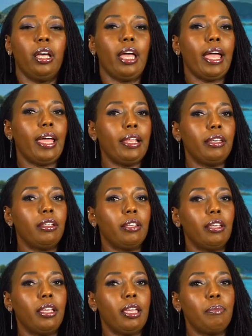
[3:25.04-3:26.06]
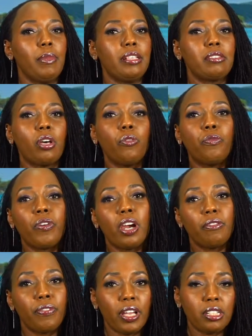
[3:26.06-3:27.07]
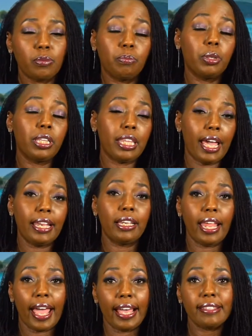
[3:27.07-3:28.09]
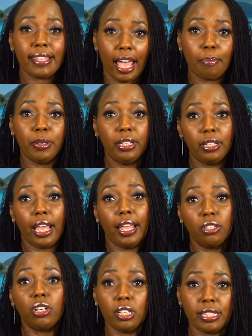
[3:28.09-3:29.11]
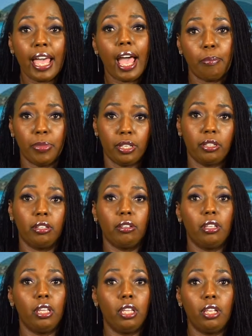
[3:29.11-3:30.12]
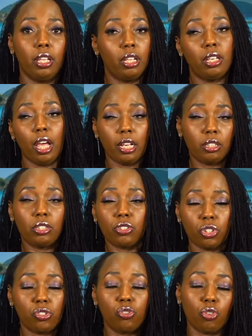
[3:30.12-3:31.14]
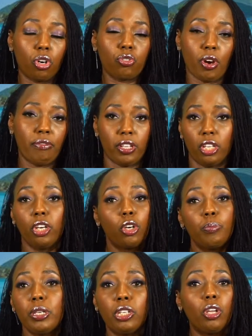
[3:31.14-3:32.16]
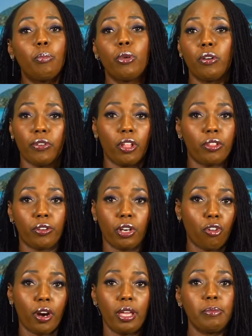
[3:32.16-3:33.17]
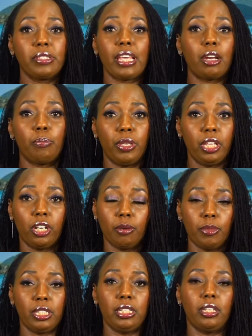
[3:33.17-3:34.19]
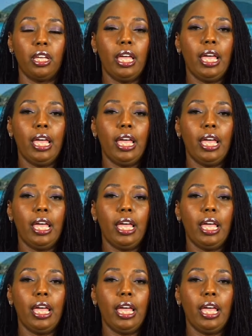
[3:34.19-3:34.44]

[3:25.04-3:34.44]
And it may sound far-fetched, but that has happened and does happen. And not just drug trafficking. It could be a number of other crimes that are being committed.